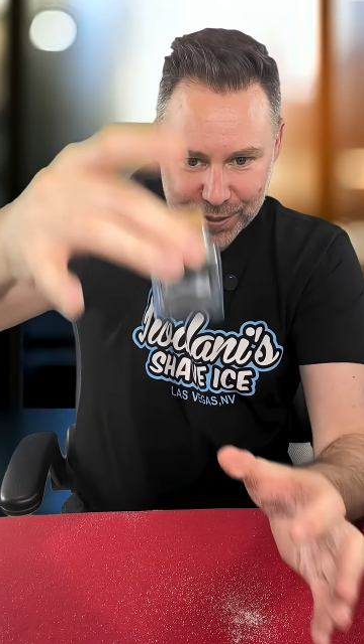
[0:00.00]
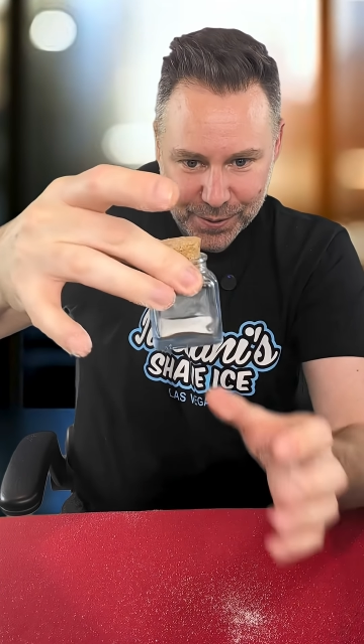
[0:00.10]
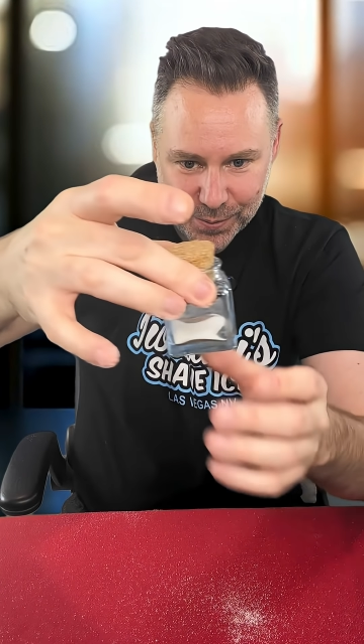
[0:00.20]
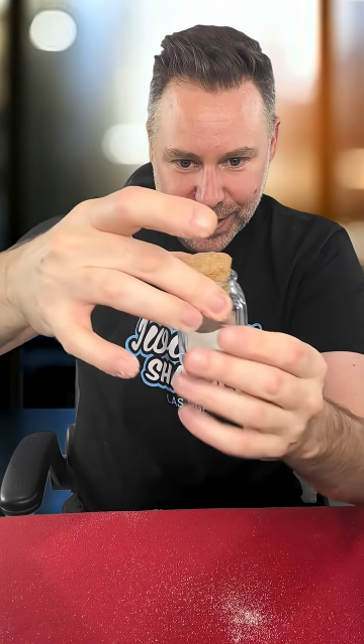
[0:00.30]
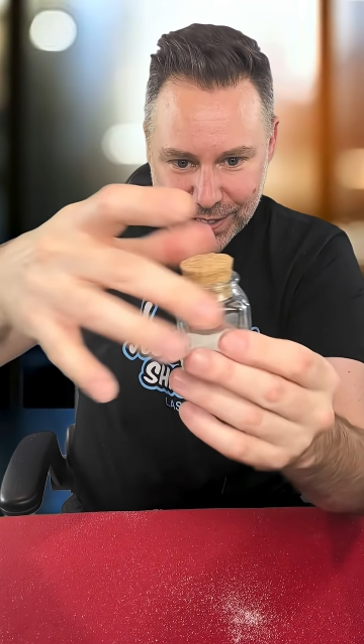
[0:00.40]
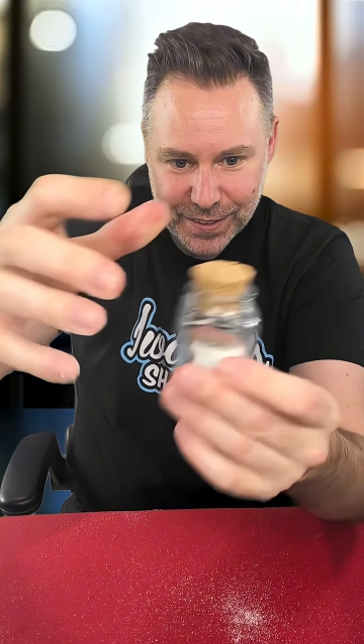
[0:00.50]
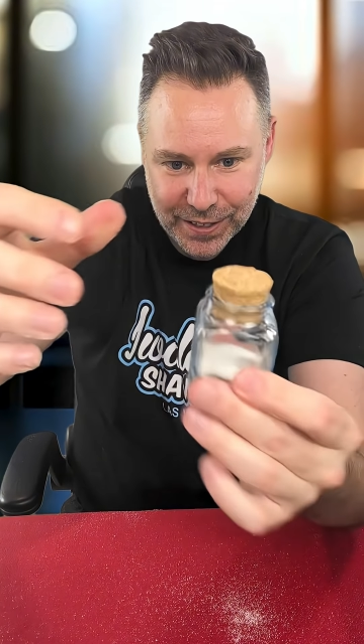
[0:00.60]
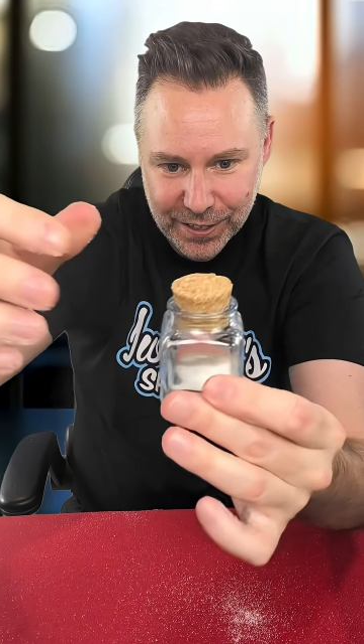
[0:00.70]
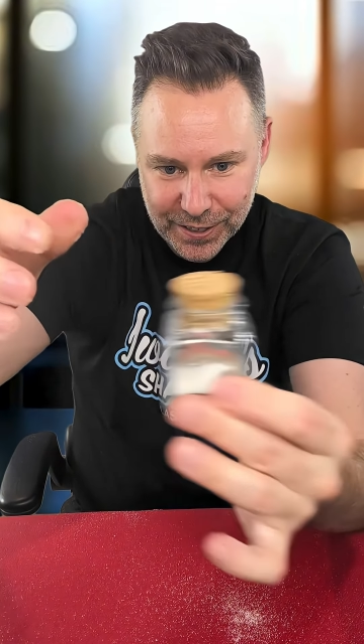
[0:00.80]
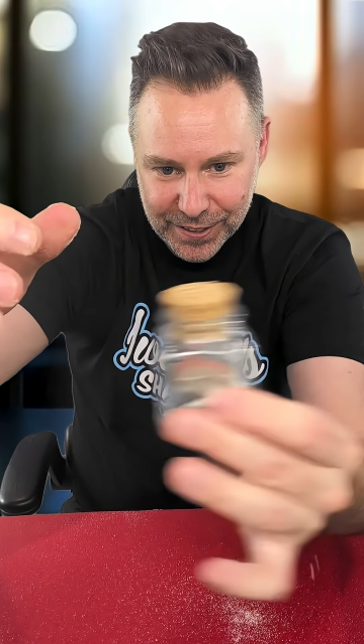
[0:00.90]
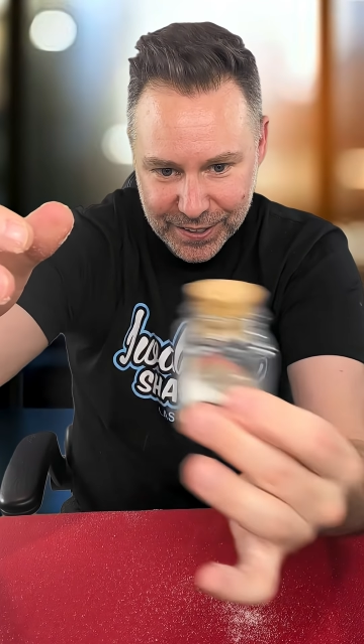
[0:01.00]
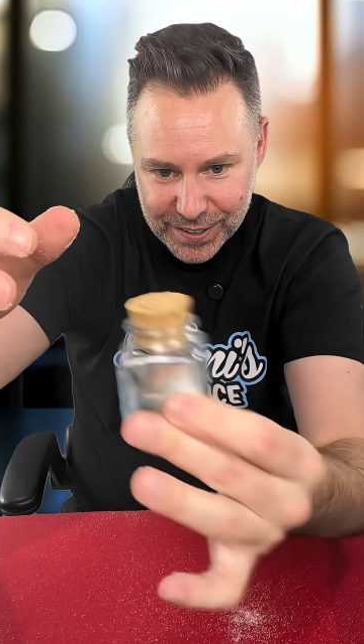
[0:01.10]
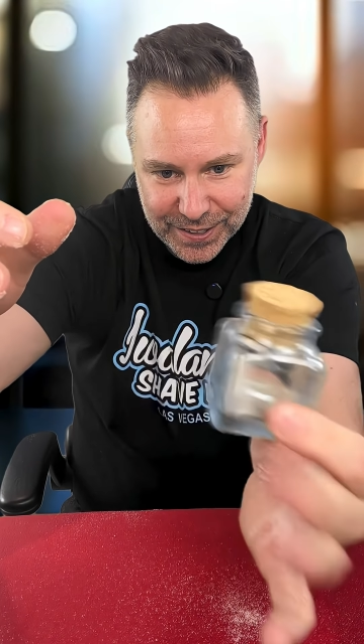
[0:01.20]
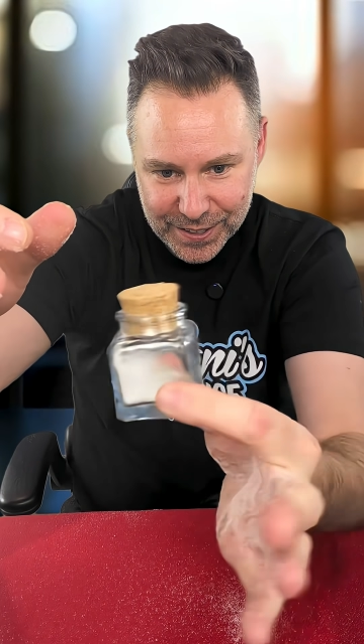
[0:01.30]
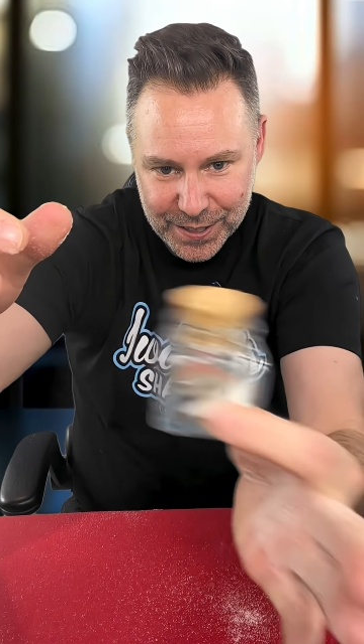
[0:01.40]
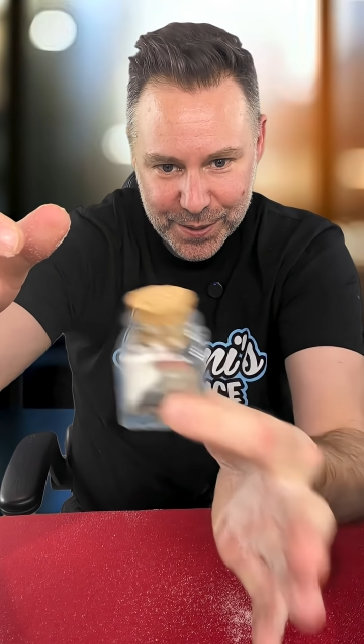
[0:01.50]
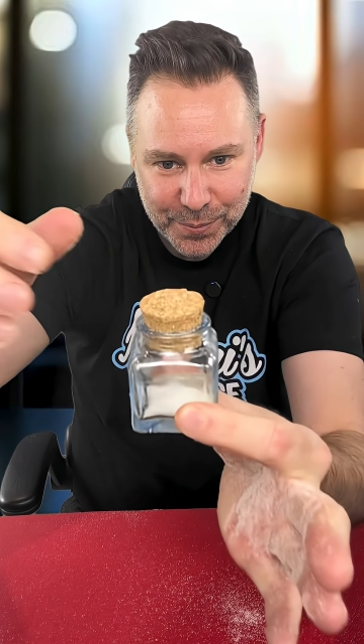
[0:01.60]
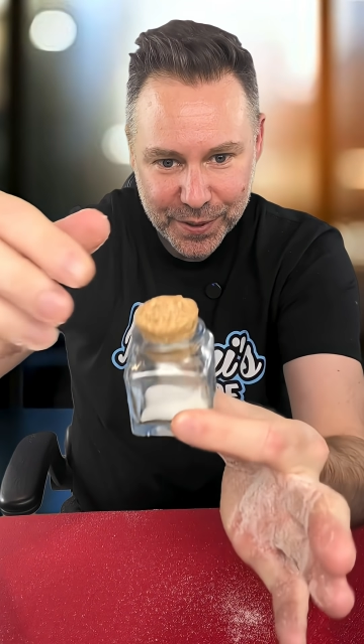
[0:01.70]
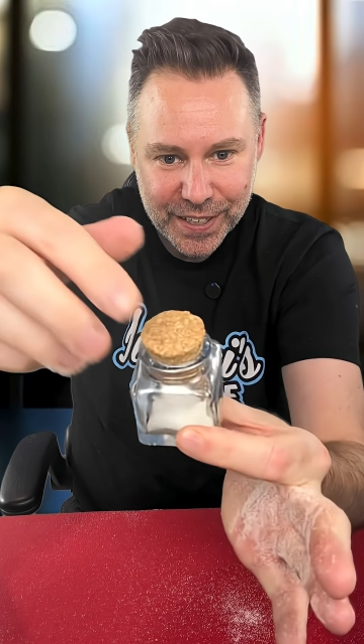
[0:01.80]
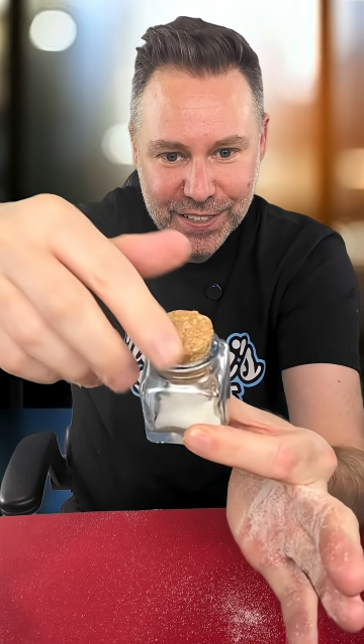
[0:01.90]
right there
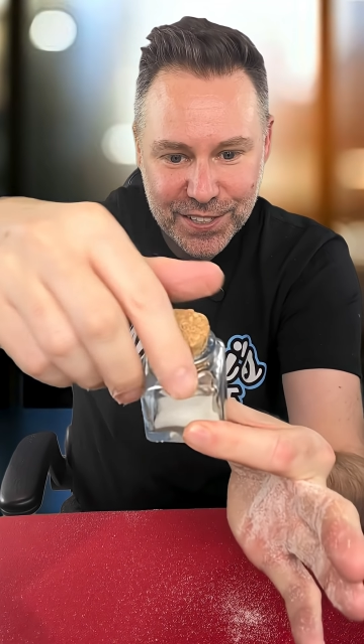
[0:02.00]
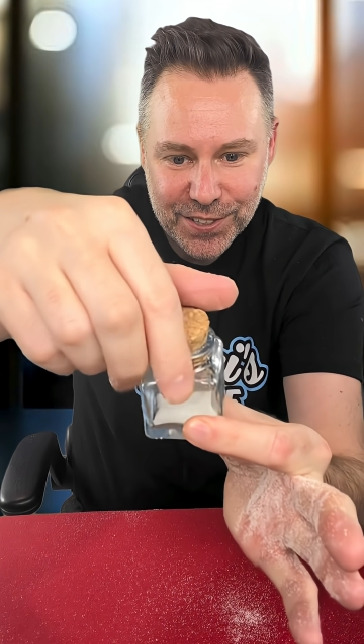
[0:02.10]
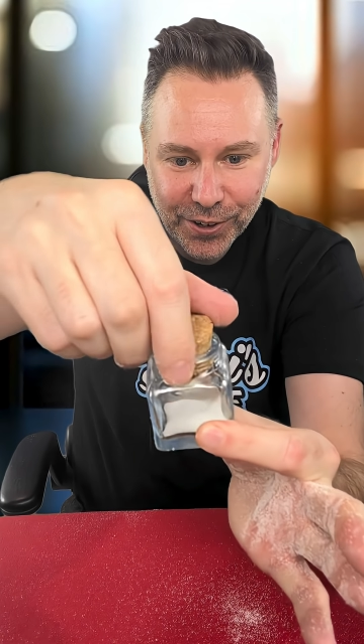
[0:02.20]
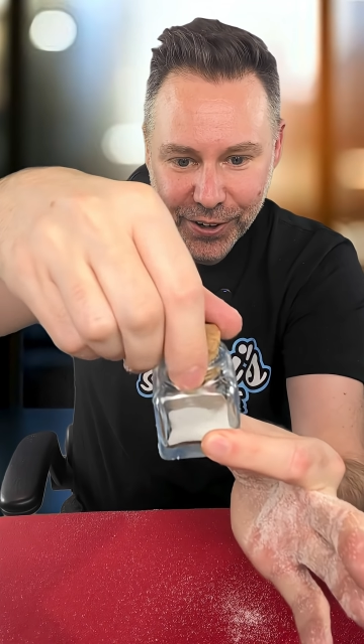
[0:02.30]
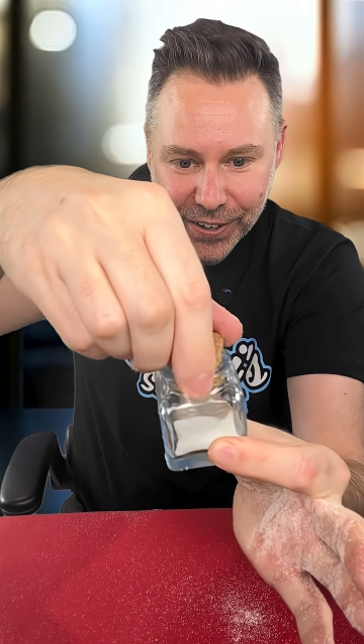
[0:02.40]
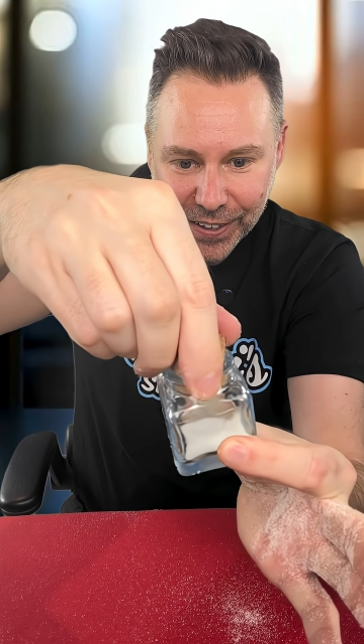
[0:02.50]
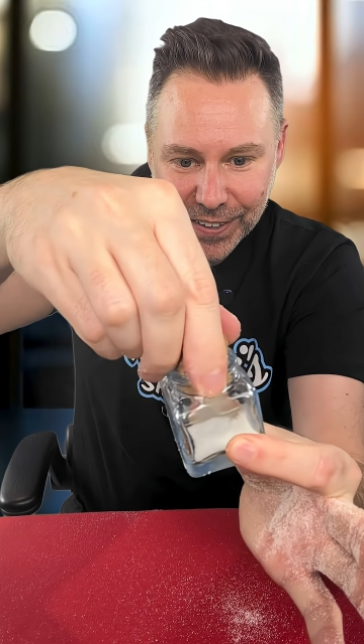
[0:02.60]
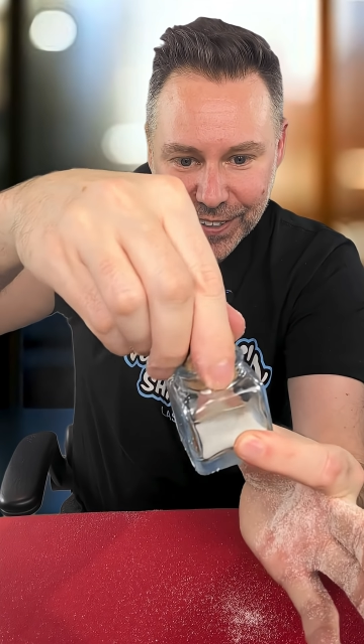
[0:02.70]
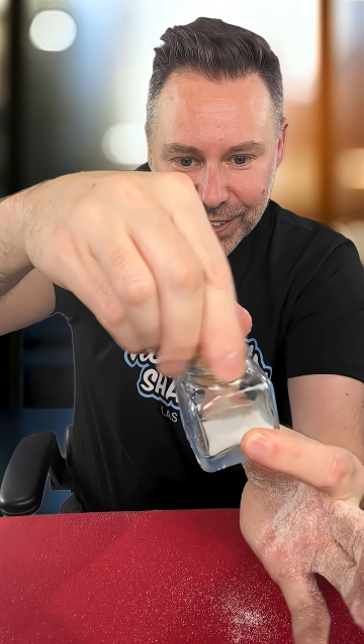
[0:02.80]
where he started.